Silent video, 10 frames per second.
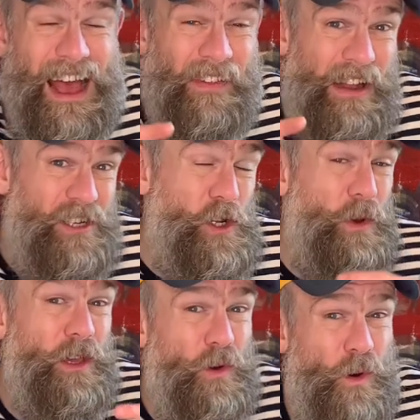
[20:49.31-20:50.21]
and then
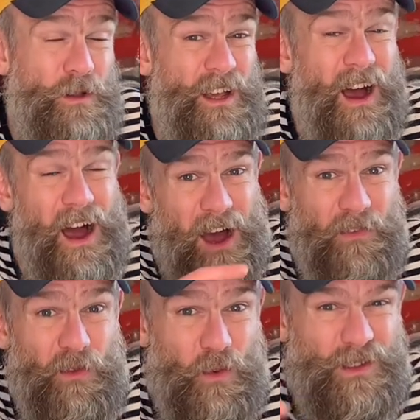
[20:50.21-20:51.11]
doing yours
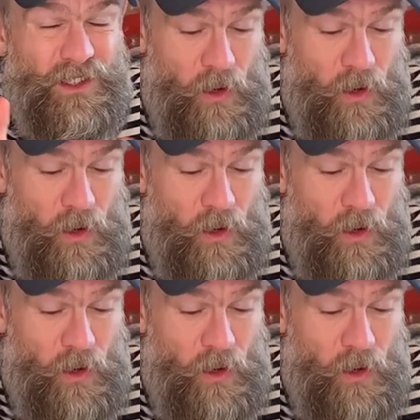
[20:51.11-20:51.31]
afterwards.